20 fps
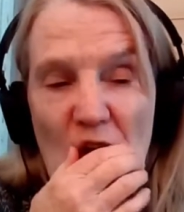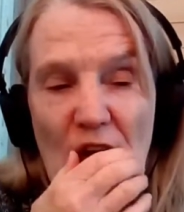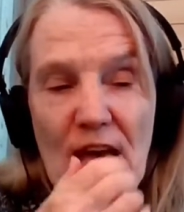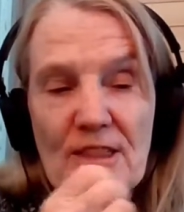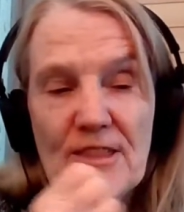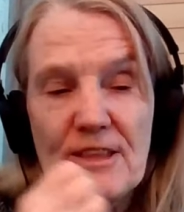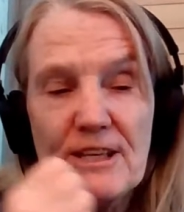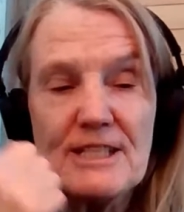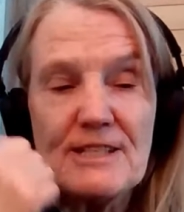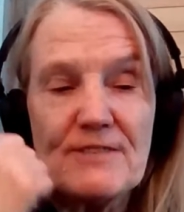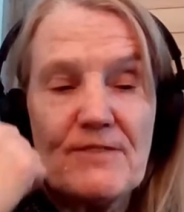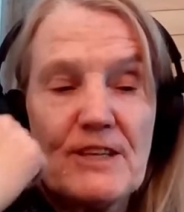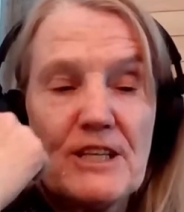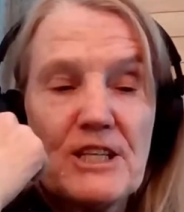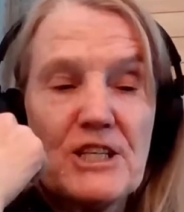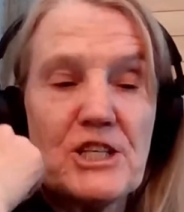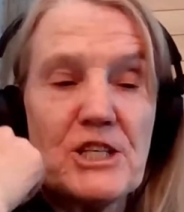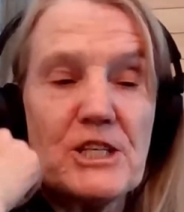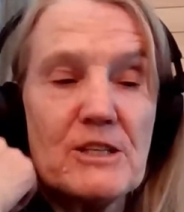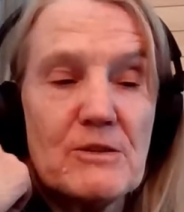And this
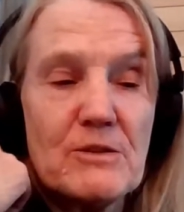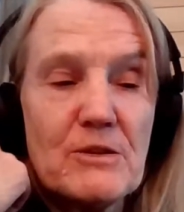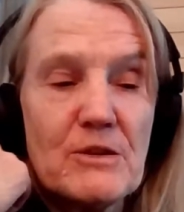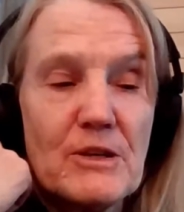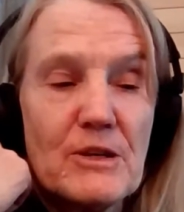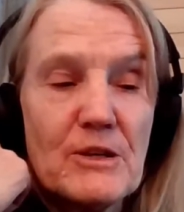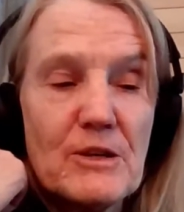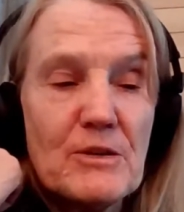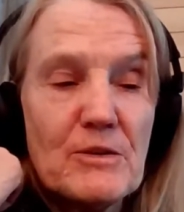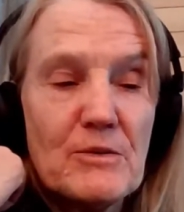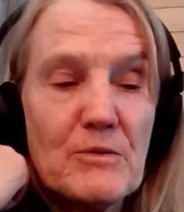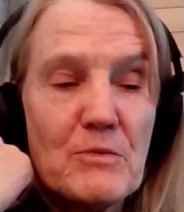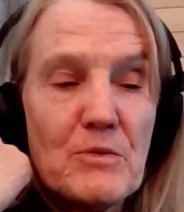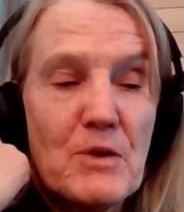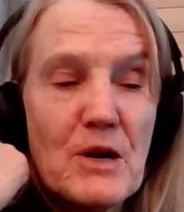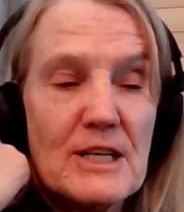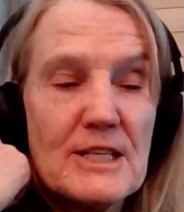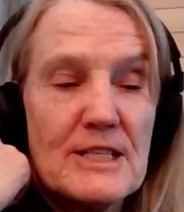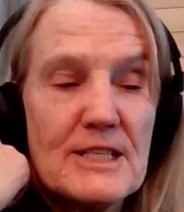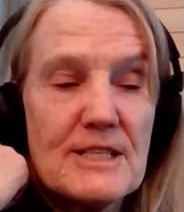vision
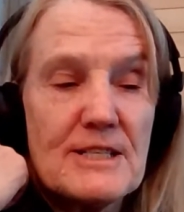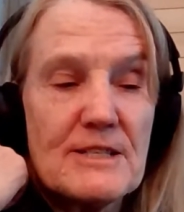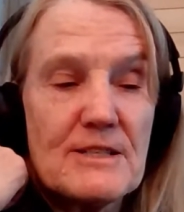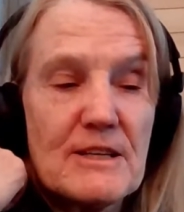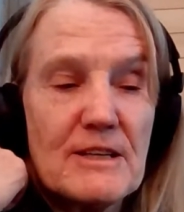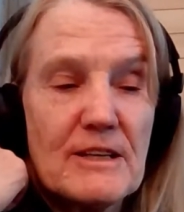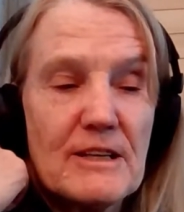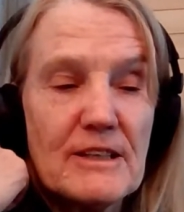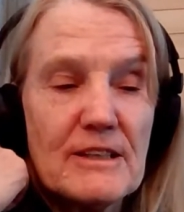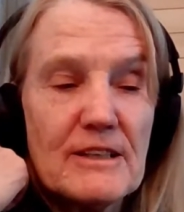was